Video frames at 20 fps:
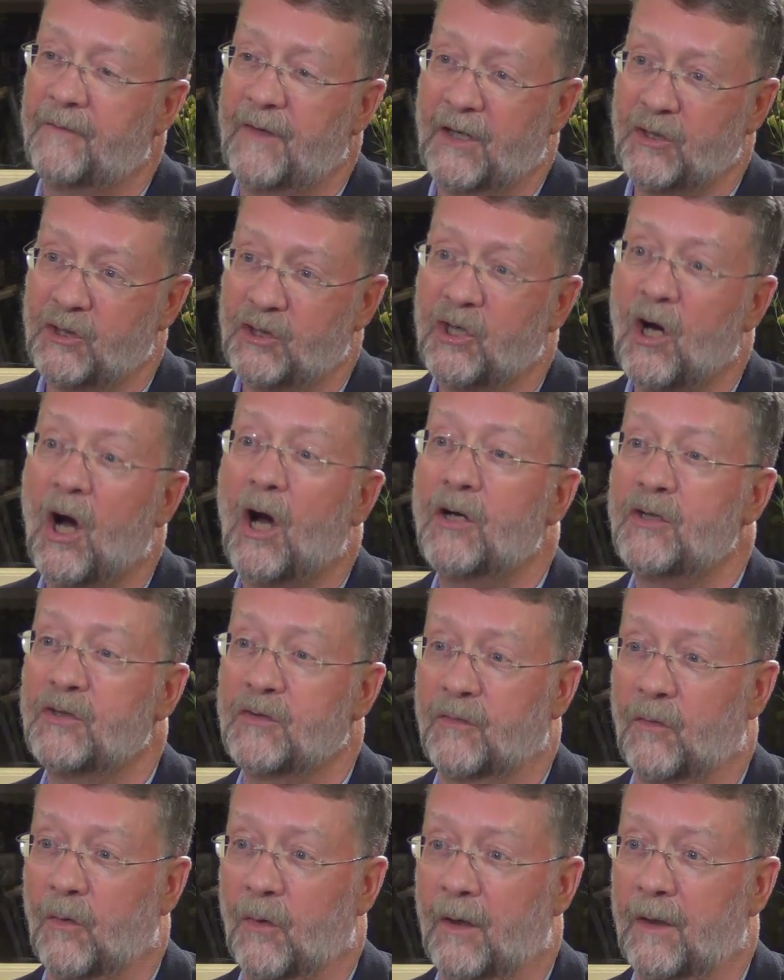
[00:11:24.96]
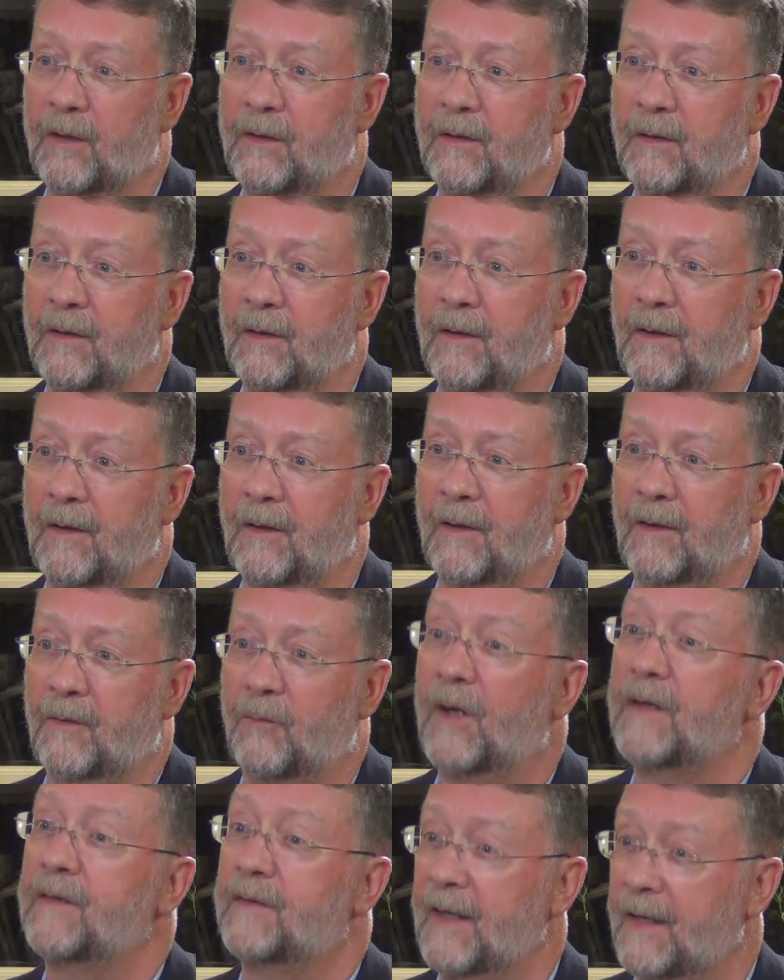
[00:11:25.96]
if they charge for it,
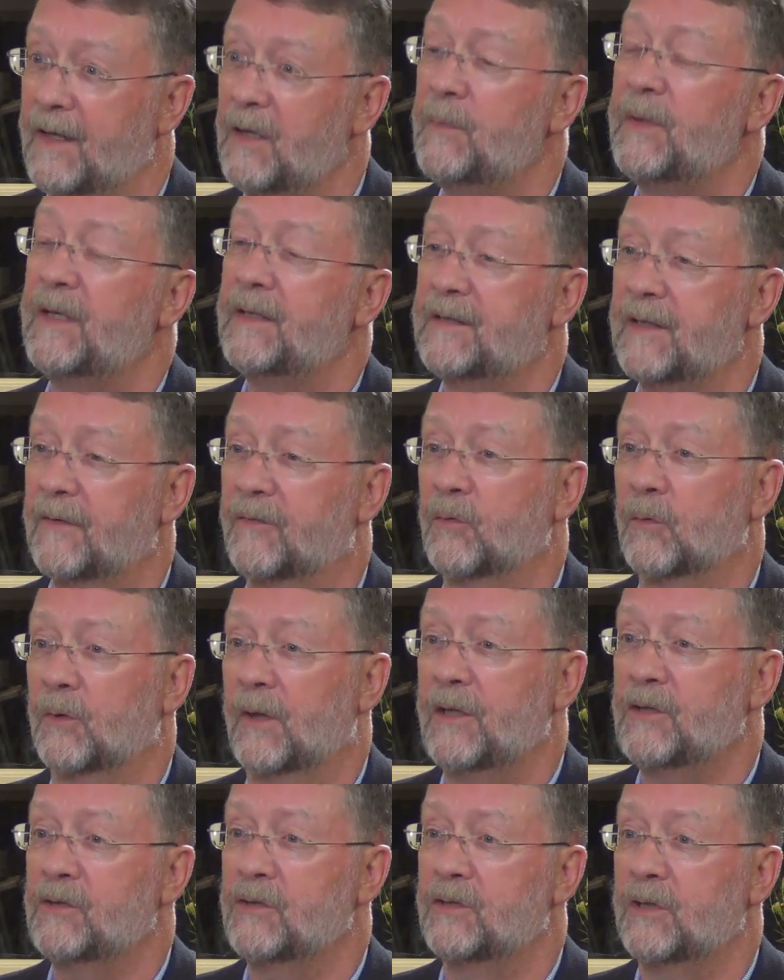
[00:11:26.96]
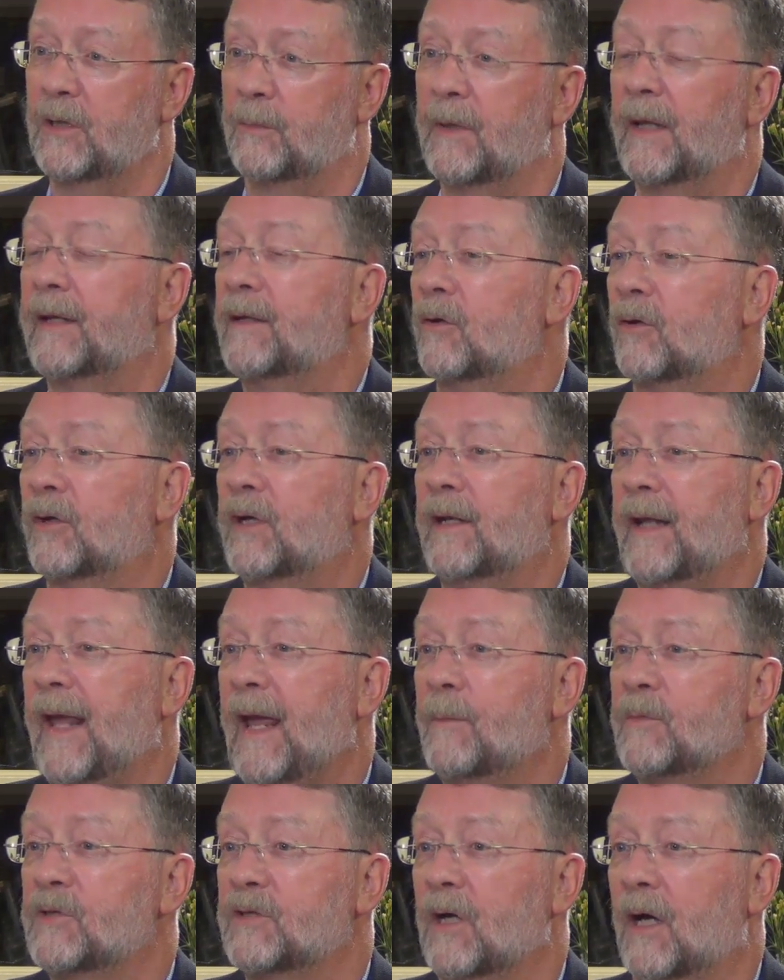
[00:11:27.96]
right? Then it'd be a different relationship. Like oh, yeah. look at
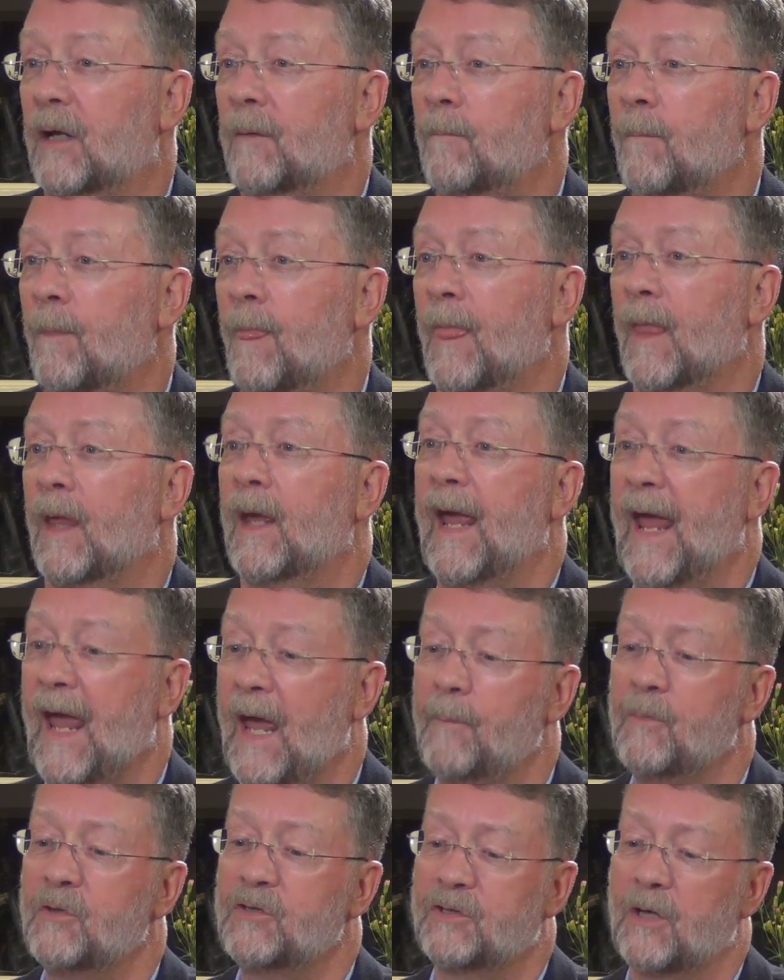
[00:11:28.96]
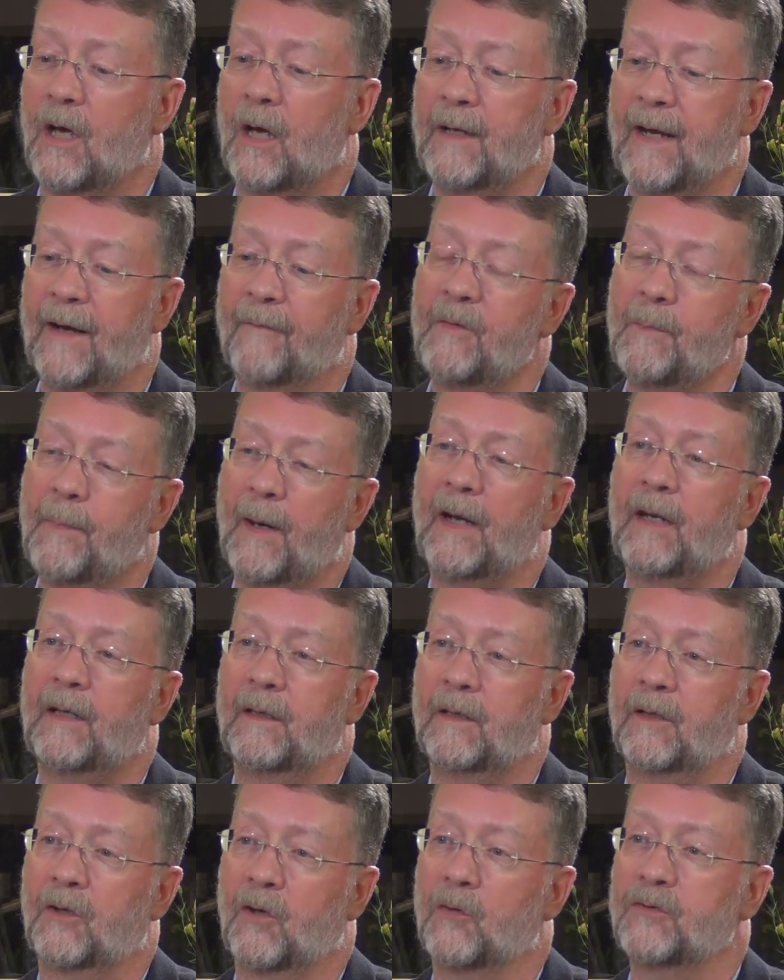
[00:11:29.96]
Amazon. Definitely. Amazon,
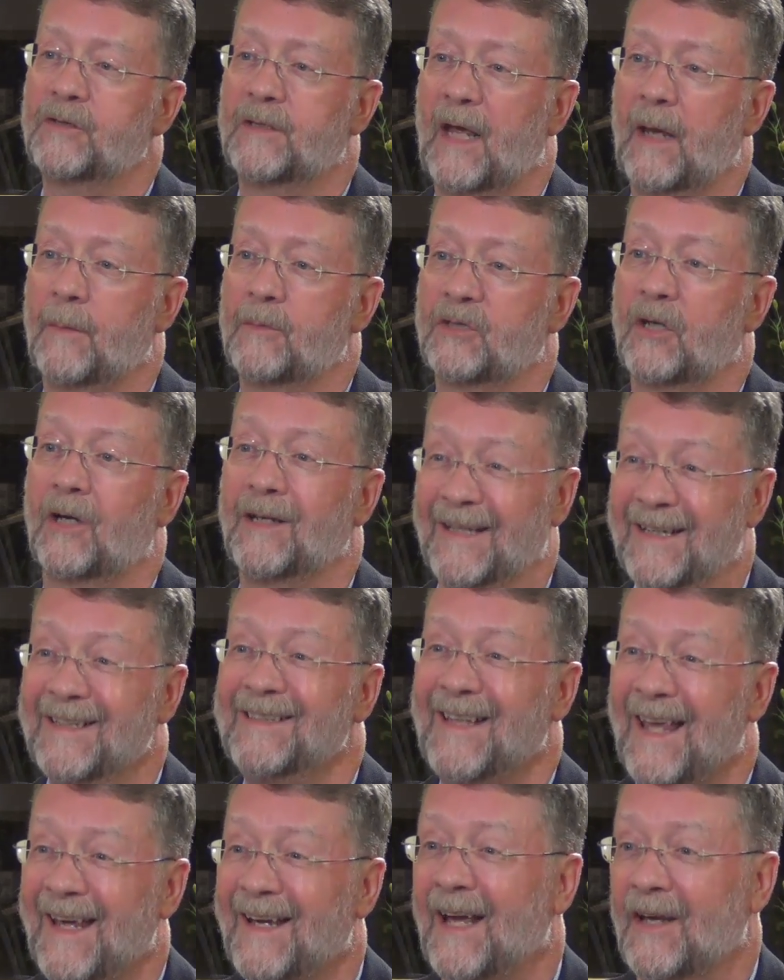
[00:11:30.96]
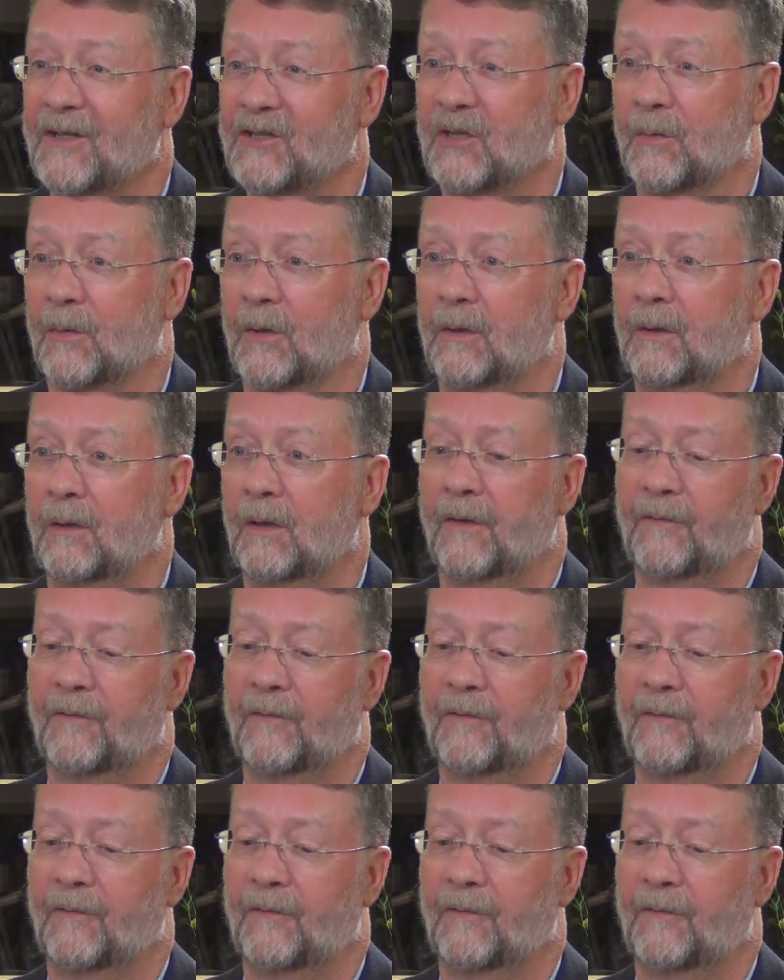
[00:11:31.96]
everybody that goes to Amazon is a customer.